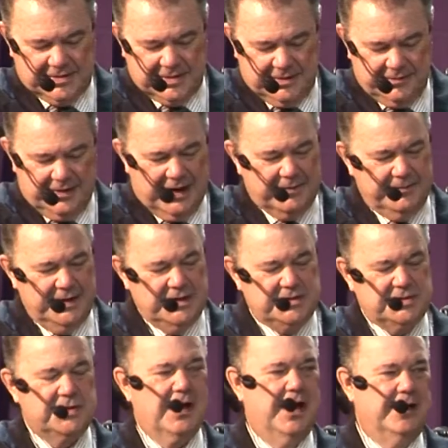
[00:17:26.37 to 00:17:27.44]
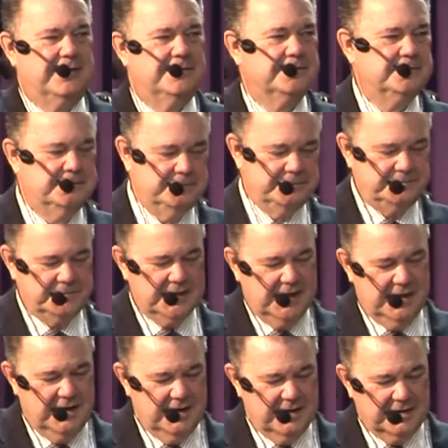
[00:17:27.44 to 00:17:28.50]
shall not be shut.
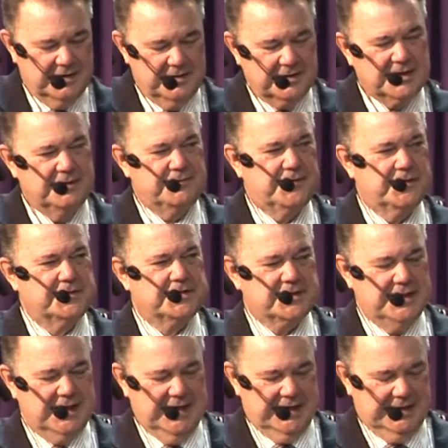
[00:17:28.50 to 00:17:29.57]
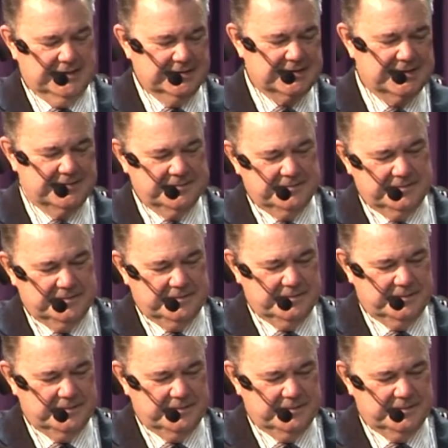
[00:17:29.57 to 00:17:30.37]
Look at First Kings.